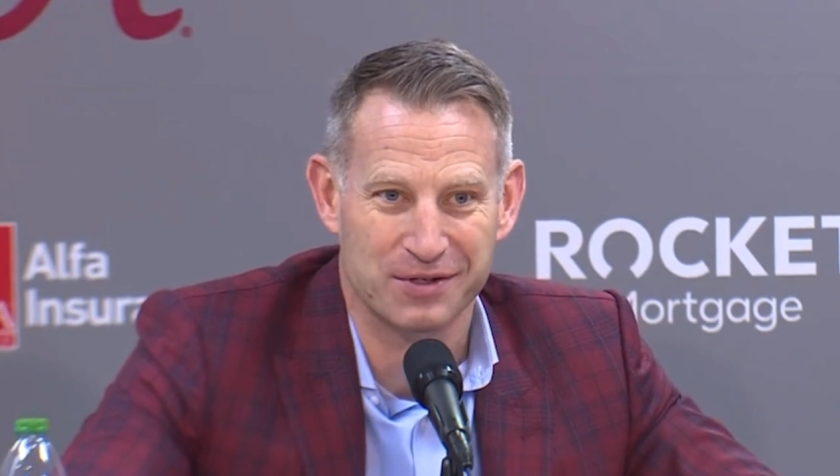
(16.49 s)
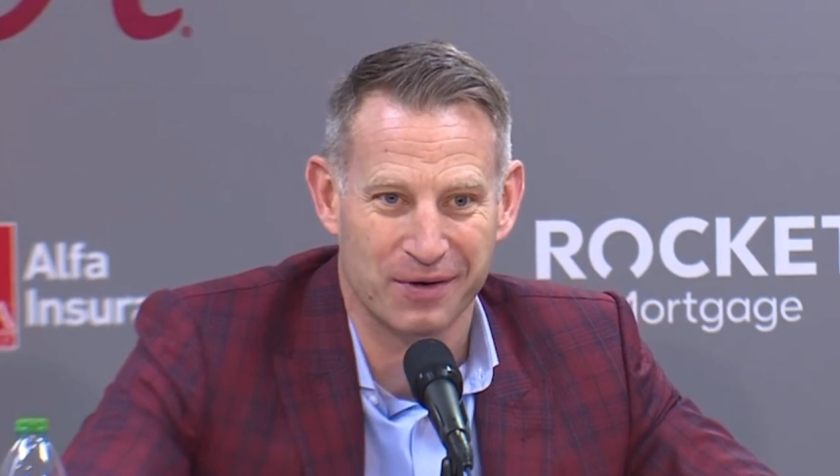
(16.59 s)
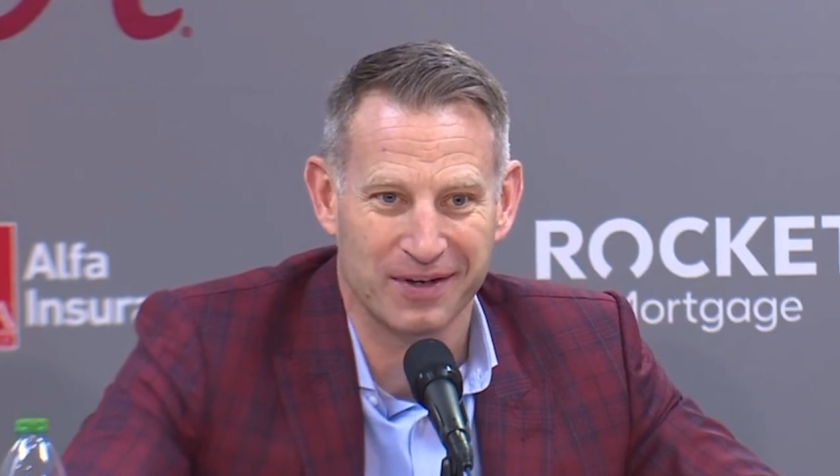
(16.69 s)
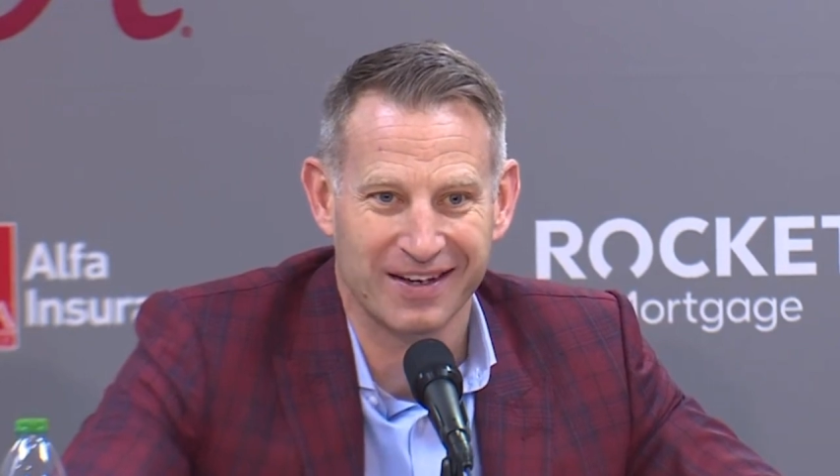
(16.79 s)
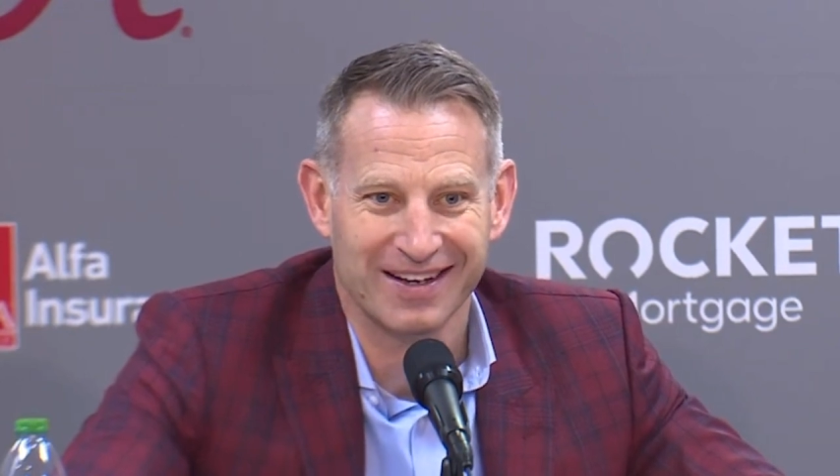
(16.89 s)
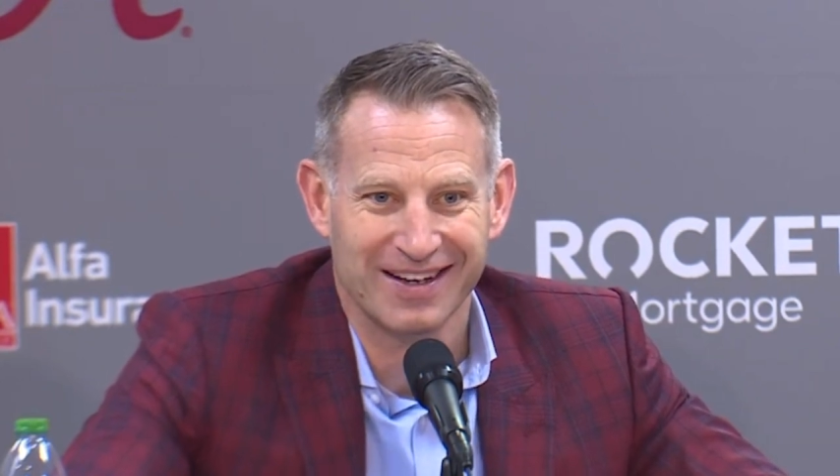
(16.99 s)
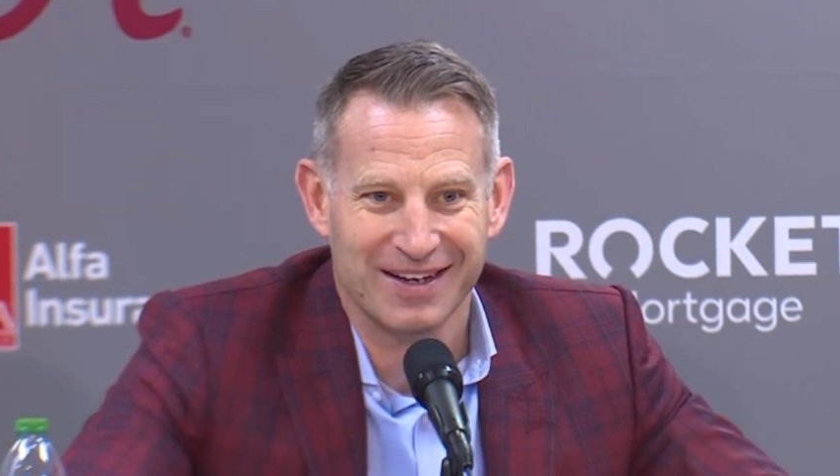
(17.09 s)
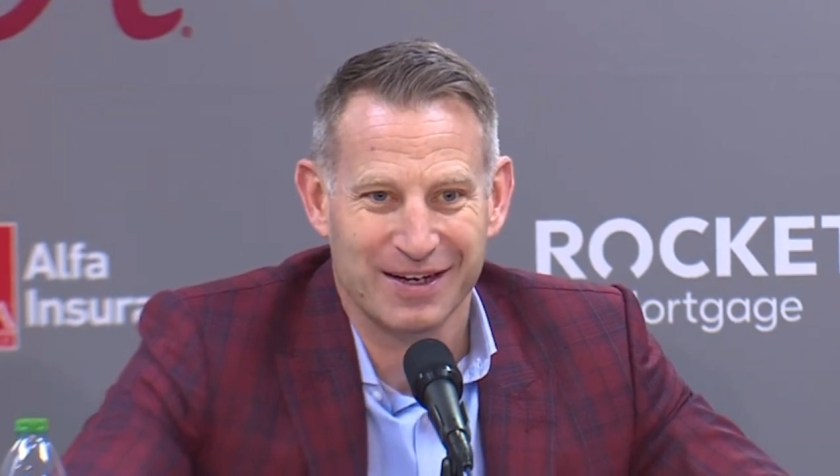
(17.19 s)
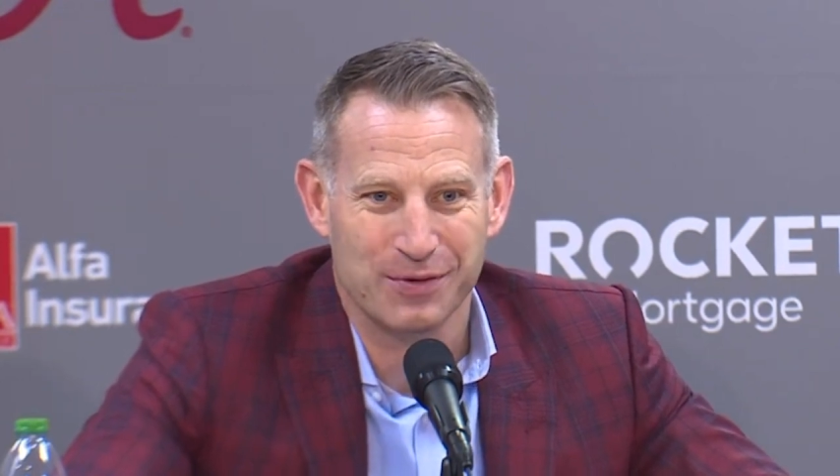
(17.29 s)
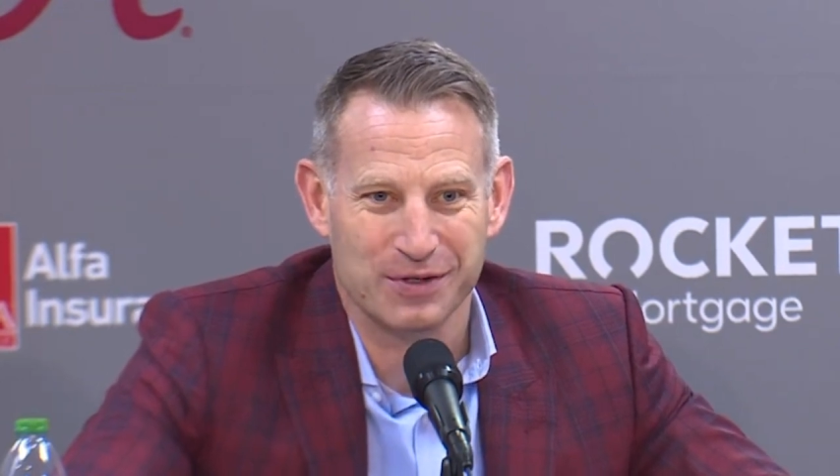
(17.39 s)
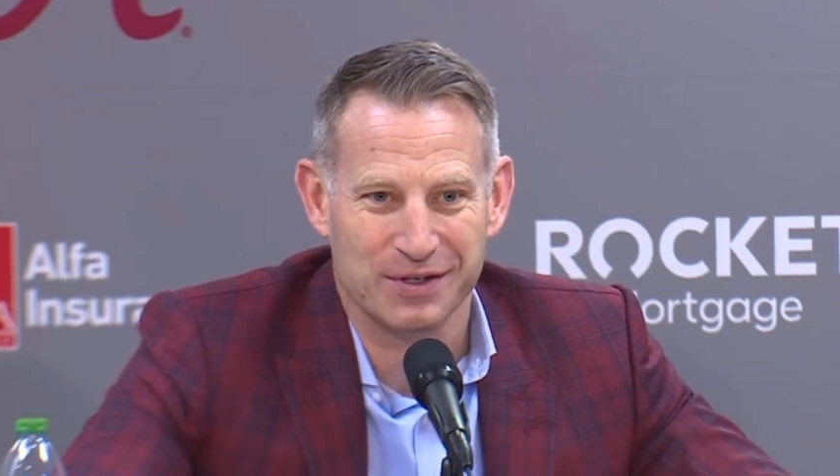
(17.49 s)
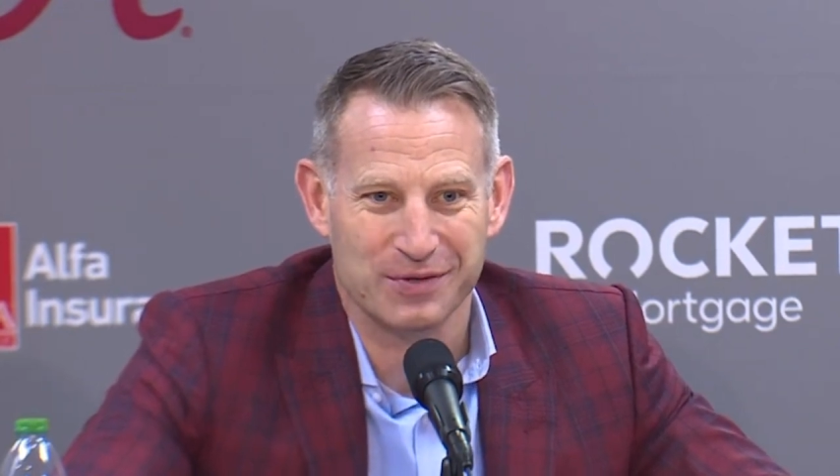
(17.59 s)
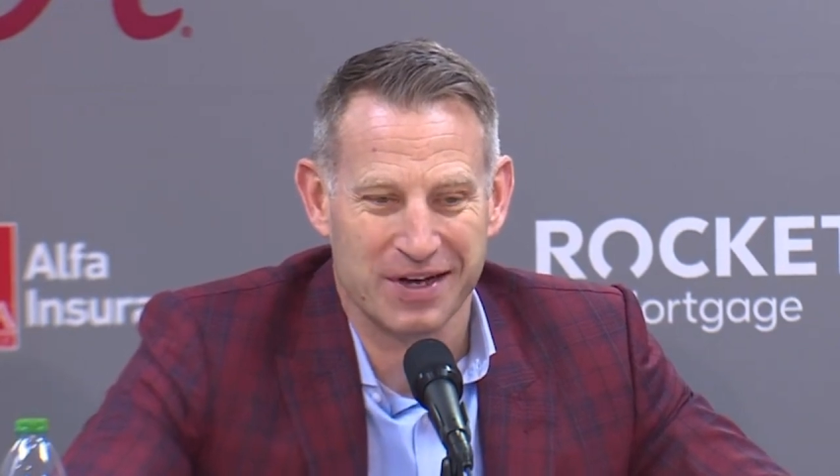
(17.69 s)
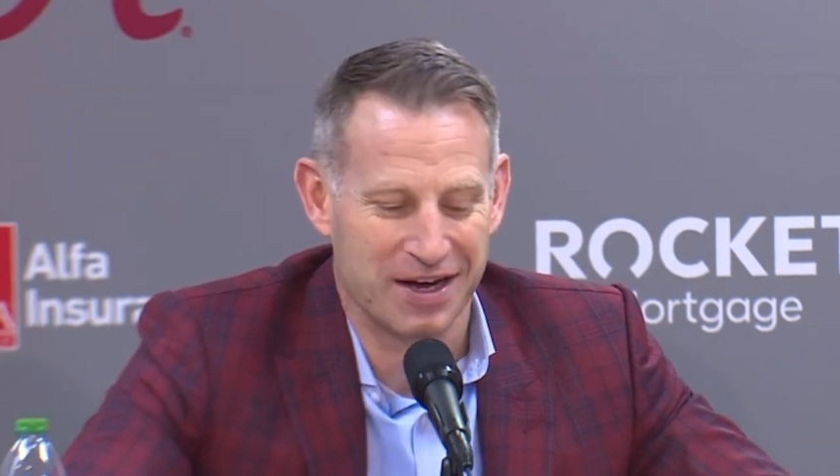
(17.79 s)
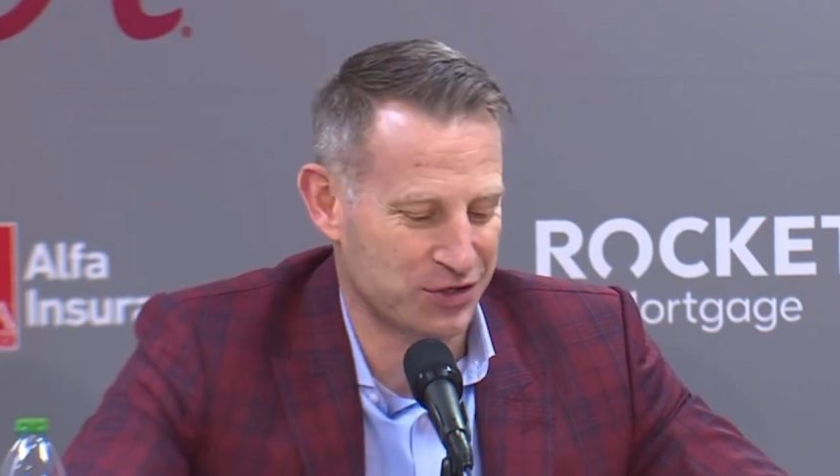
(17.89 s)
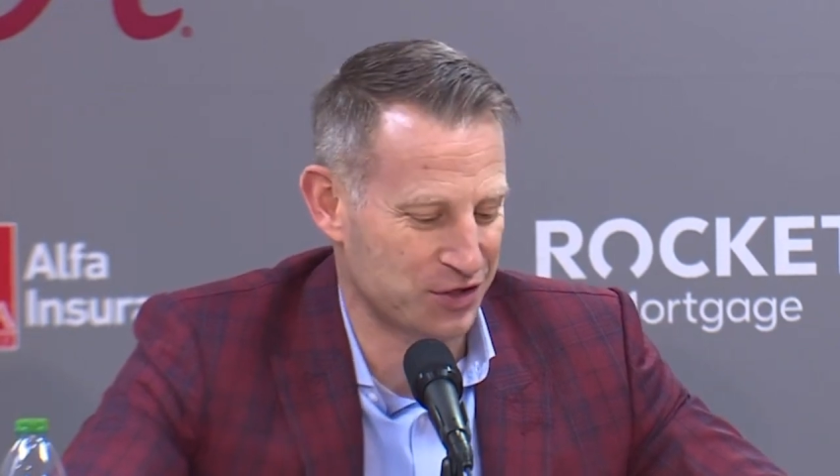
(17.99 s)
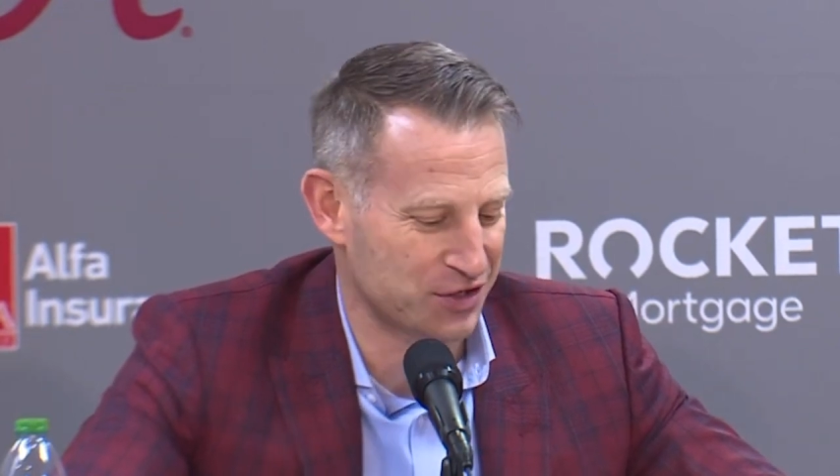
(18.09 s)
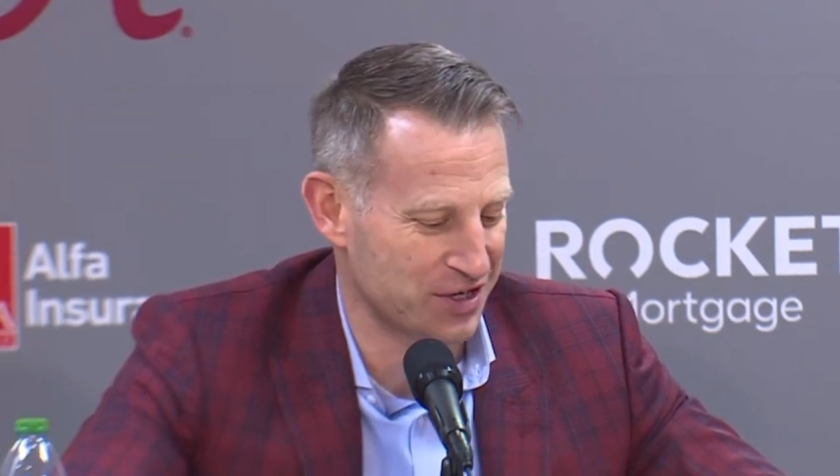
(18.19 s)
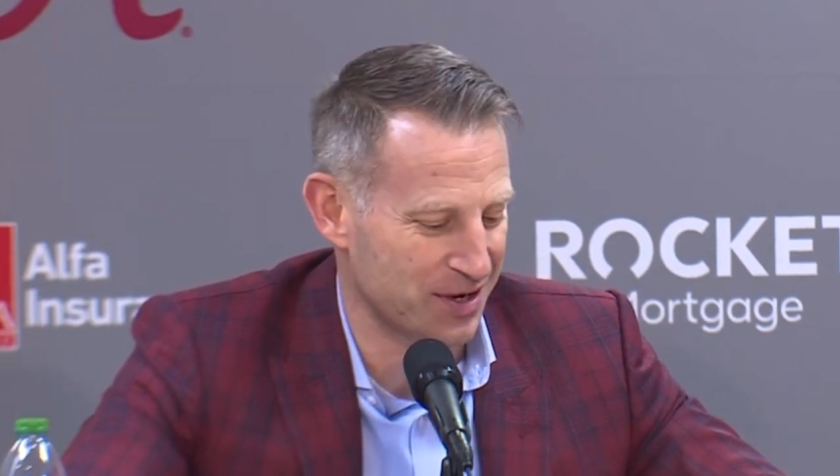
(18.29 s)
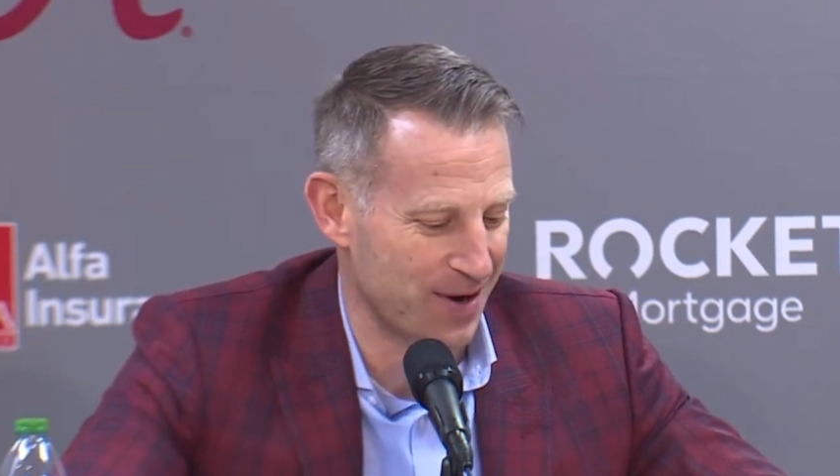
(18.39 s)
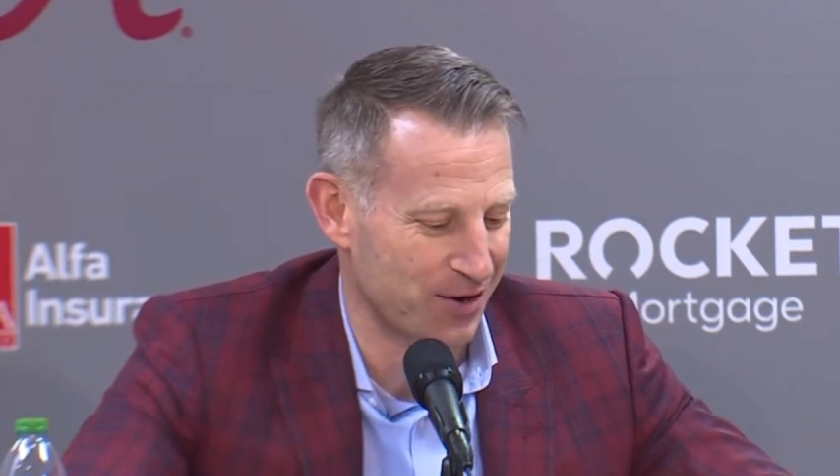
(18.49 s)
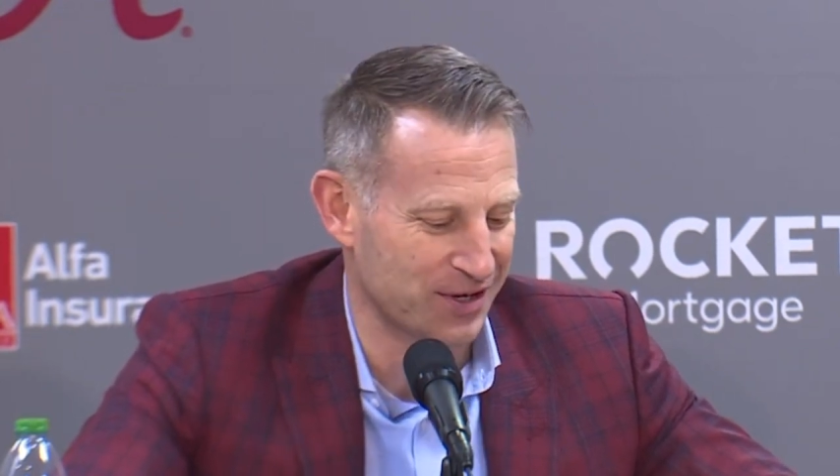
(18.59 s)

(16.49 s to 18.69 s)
So it was, it was nice to see him out